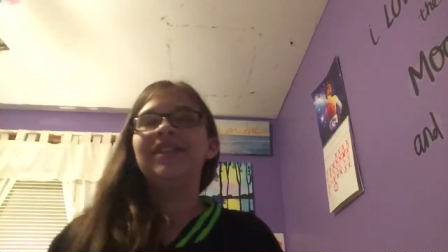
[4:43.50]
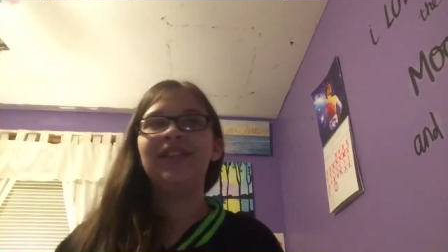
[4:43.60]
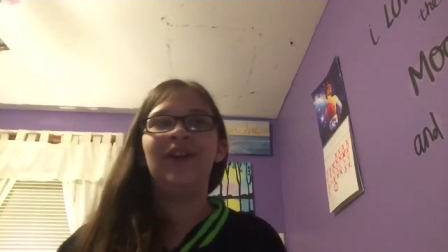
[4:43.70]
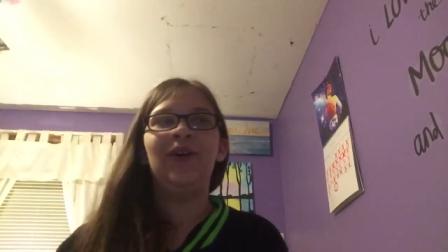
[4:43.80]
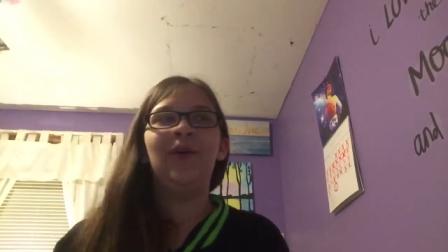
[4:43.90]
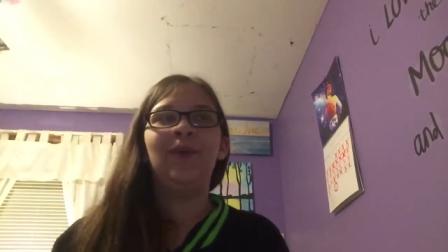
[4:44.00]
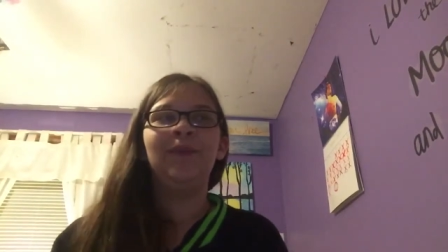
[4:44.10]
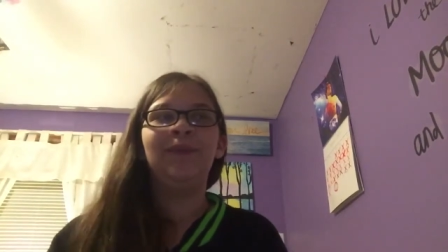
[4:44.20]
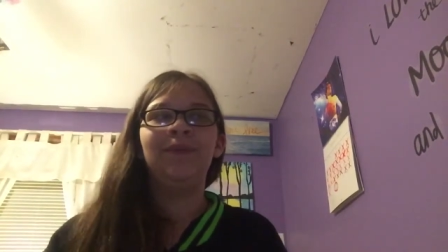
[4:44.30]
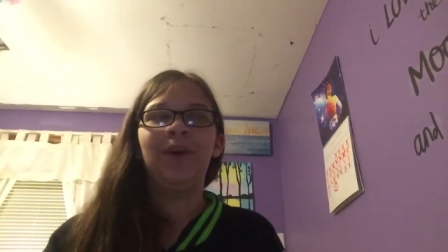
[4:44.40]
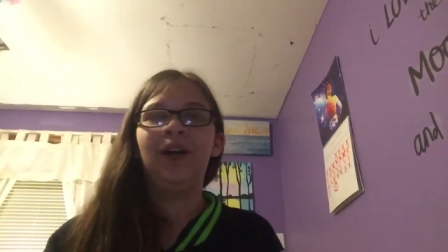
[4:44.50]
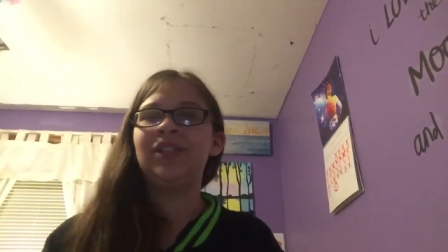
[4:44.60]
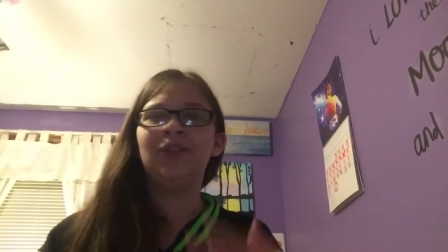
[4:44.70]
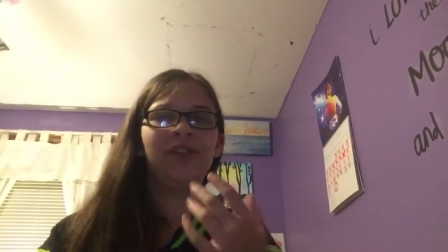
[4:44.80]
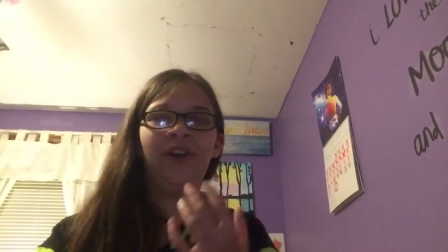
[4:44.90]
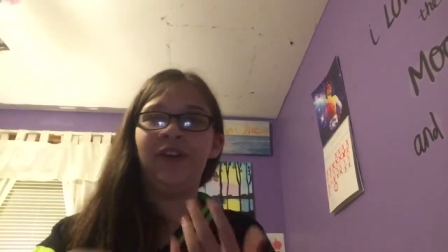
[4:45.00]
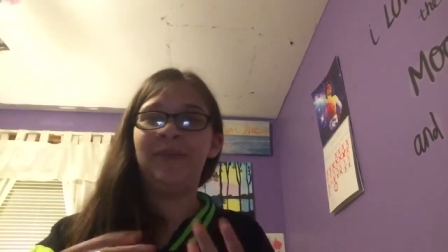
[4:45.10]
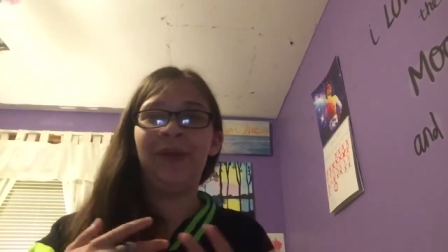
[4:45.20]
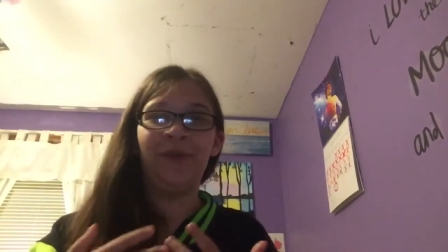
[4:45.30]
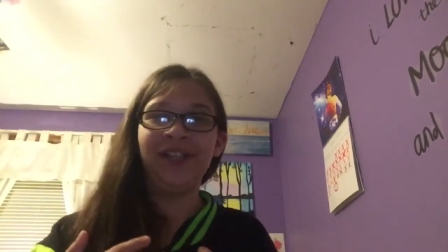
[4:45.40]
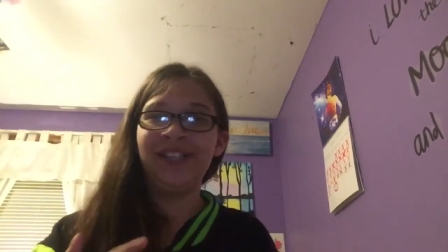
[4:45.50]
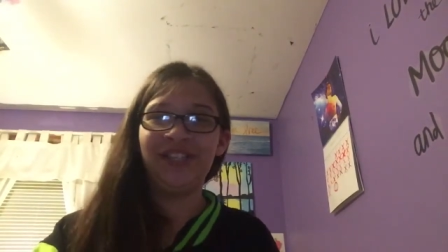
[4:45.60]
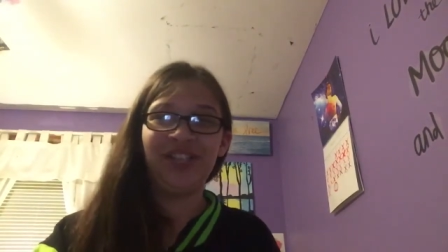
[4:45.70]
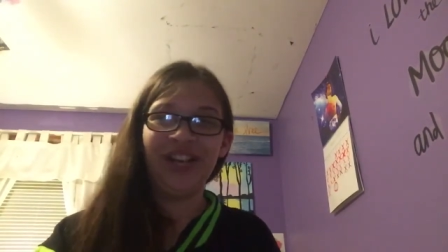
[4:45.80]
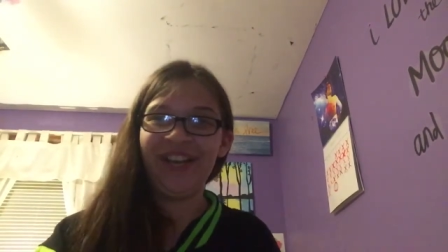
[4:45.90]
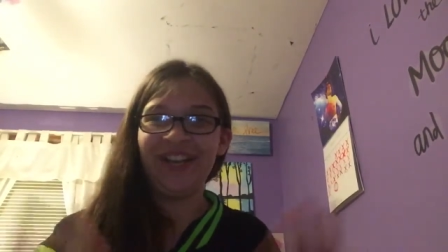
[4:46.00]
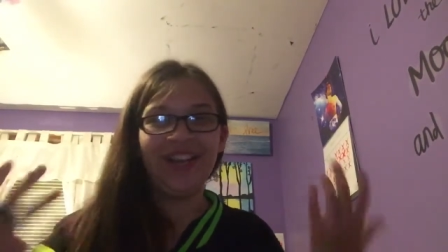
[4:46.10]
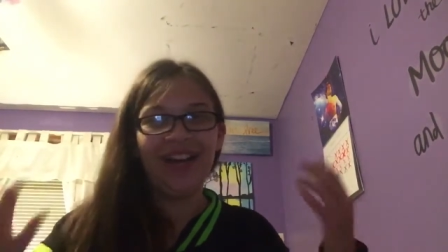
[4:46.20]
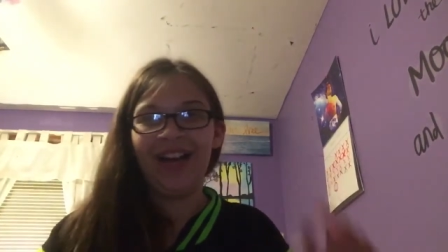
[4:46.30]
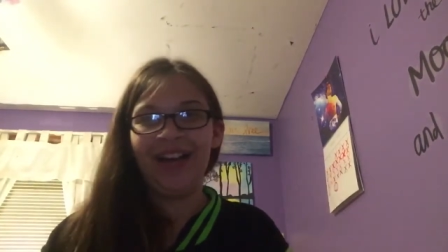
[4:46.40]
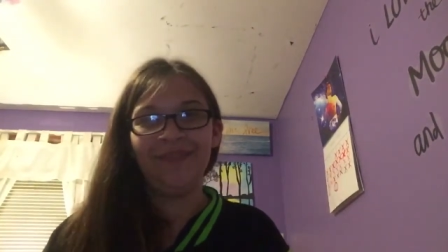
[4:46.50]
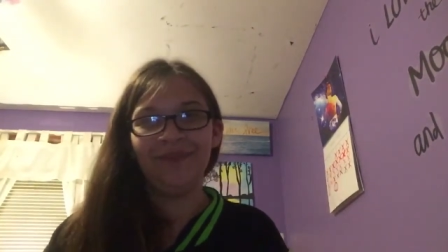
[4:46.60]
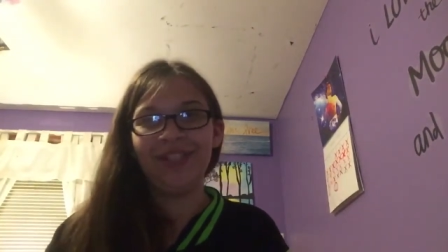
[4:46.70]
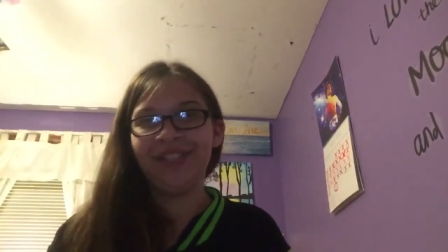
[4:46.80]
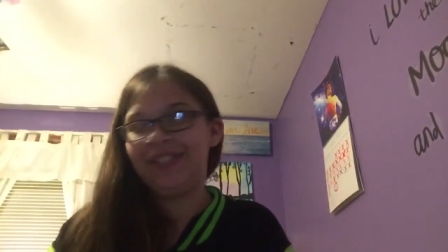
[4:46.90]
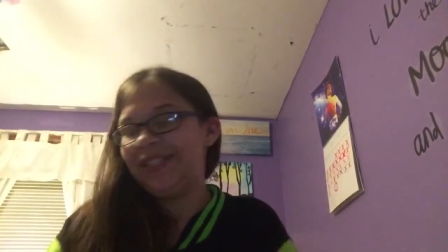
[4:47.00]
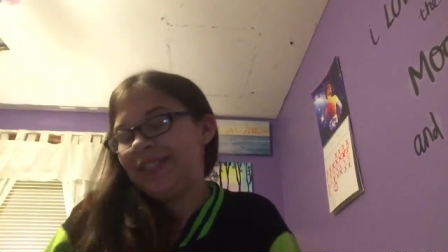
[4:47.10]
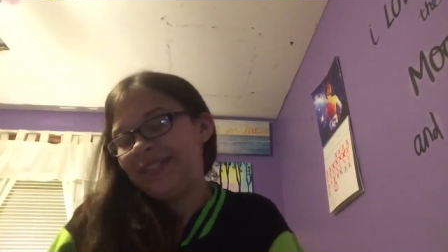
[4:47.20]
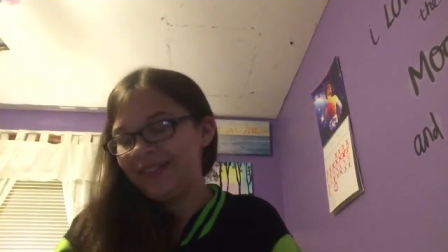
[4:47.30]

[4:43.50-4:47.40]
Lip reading: So also sorry if my voice is shaky. I am just